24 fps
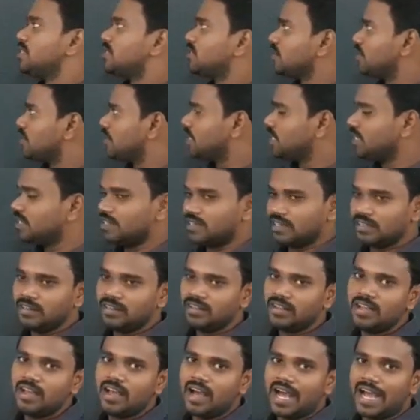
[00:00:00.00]
So
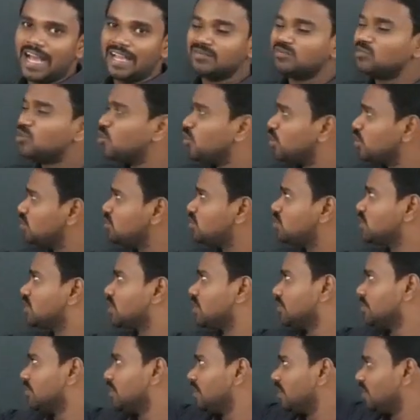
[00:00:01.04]
here I am going to
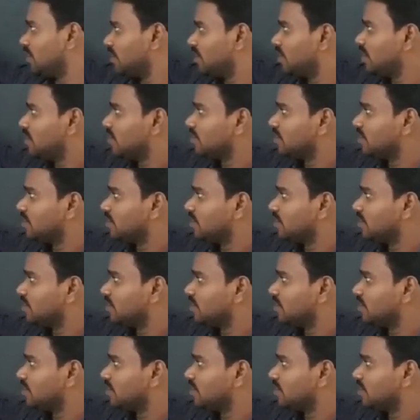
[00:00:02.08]
cover